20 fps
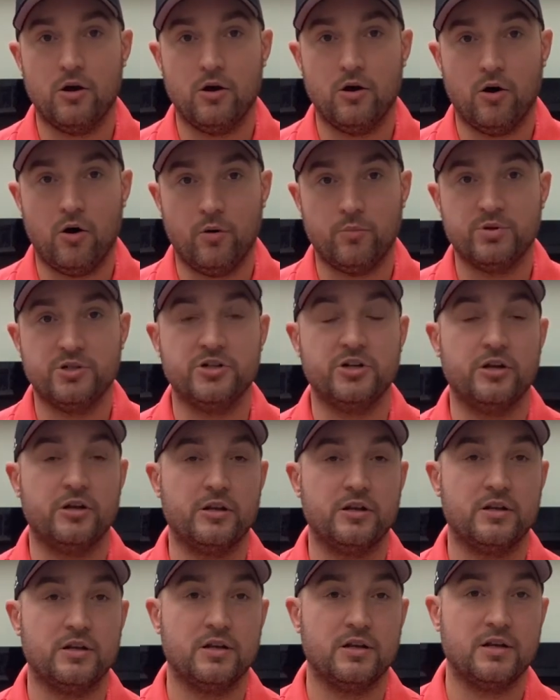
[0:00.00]

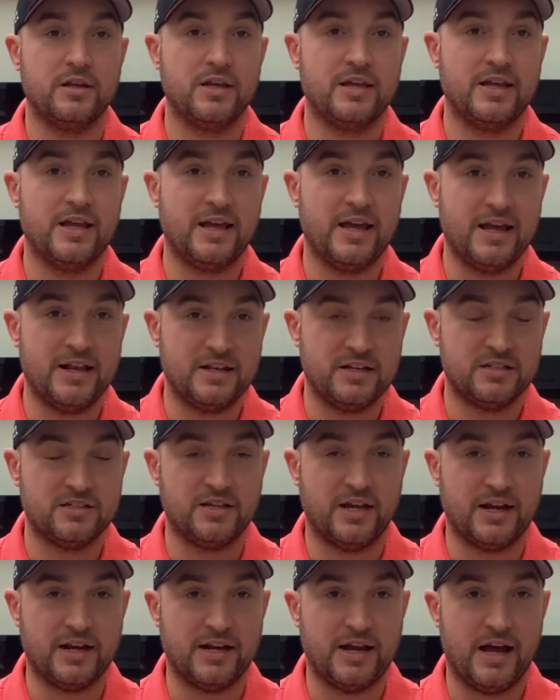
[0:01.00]
option in the
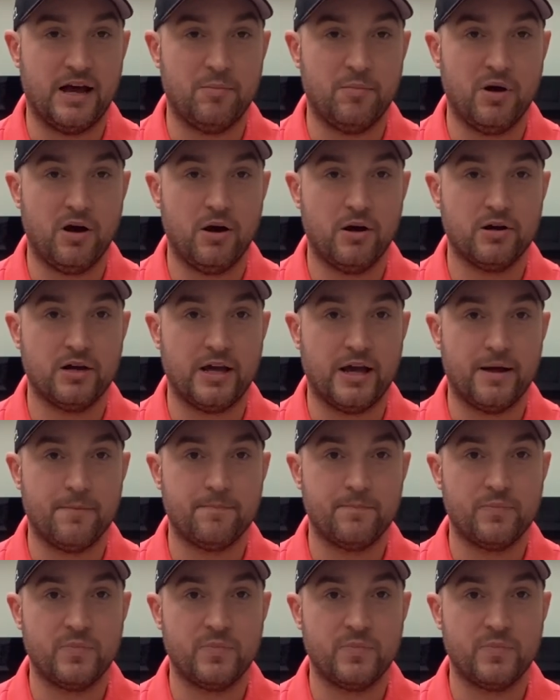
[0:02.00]
second-hand market.